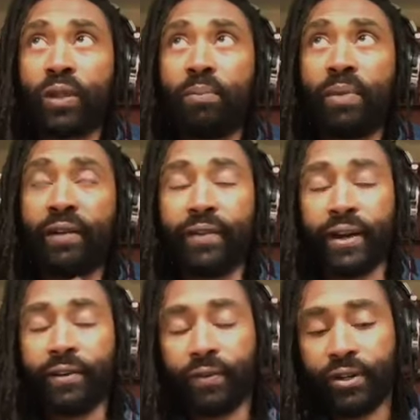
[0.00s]
my
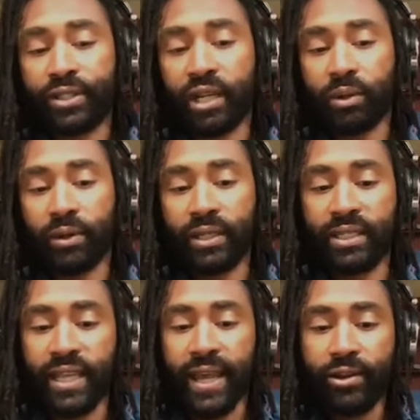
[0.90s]
very first summer in
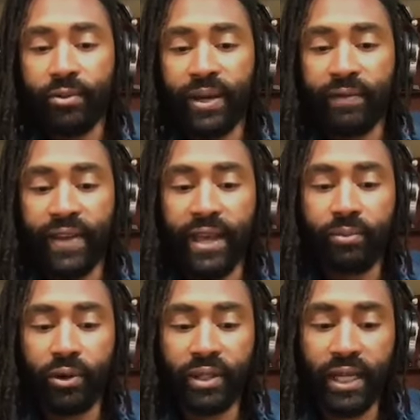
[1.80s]
Seattle, my van
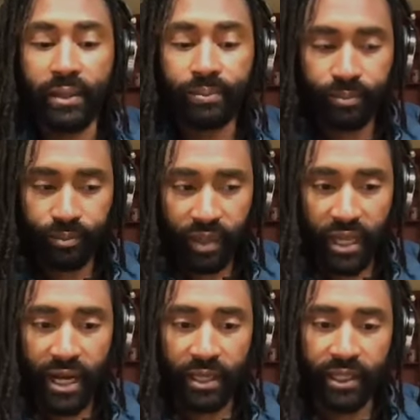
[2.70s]
broke down
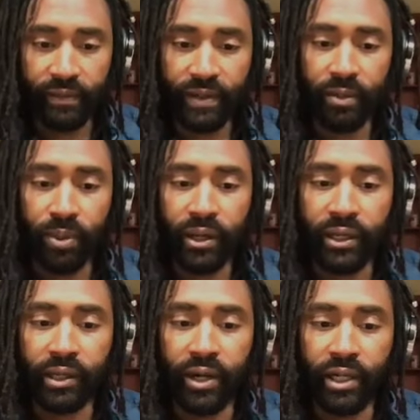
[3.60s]
and I lived in a
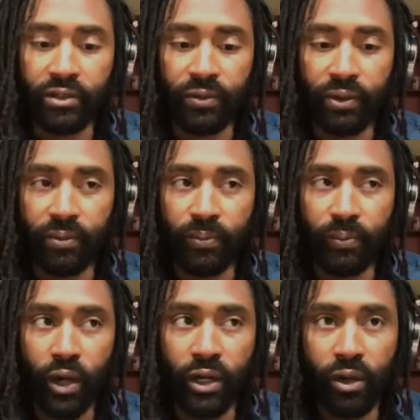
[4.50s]
parking garage for
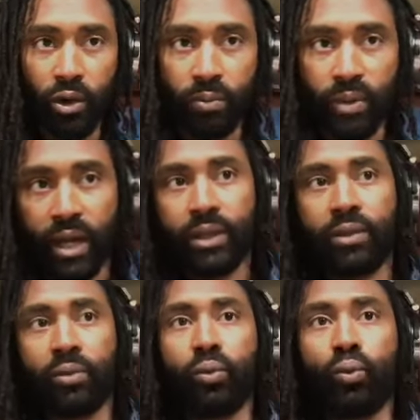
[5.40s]
1 whole month
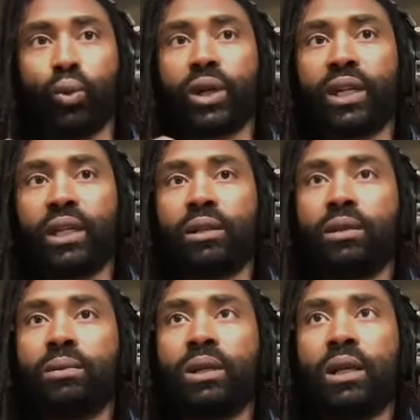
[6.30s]

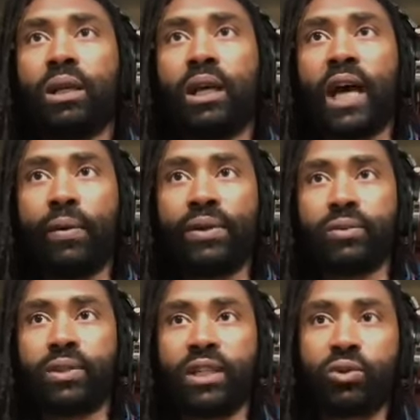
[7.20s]
working. I was
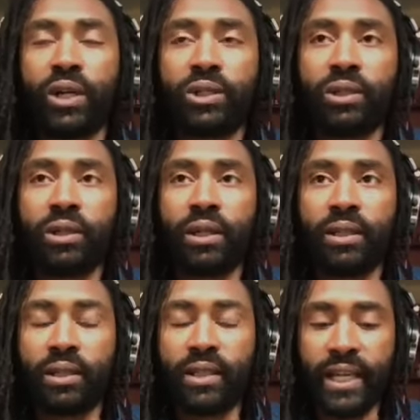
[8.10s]
a dishwasher
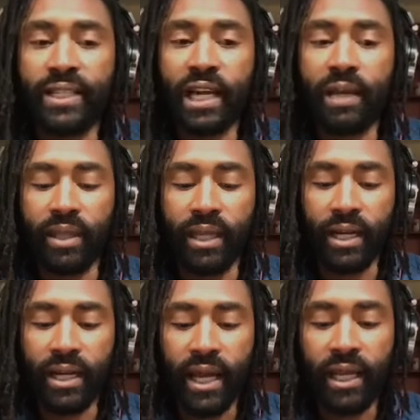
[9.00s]
in daytime. And then
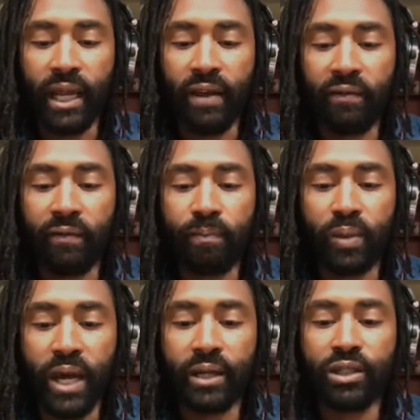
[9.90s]
at night I
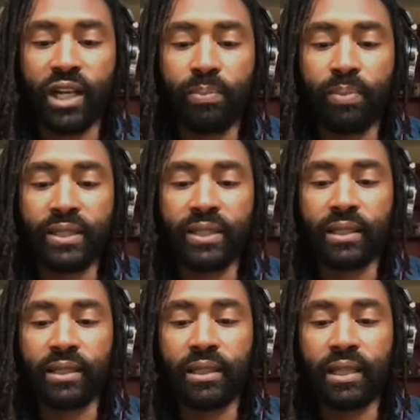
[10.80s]
got a job
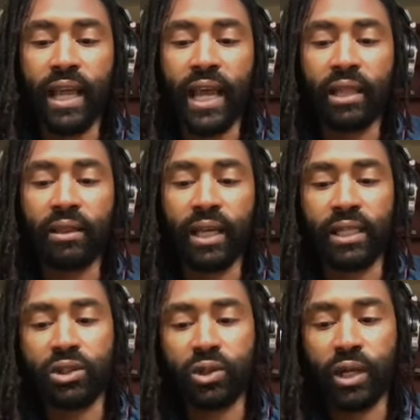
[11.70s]
busing at
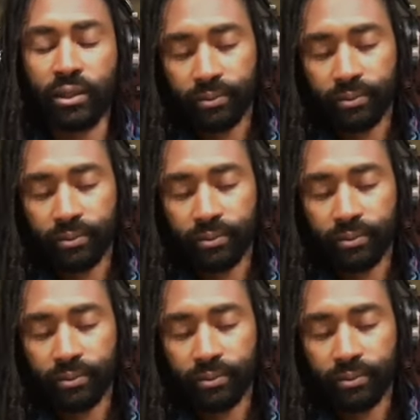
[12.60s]
Lucky Strike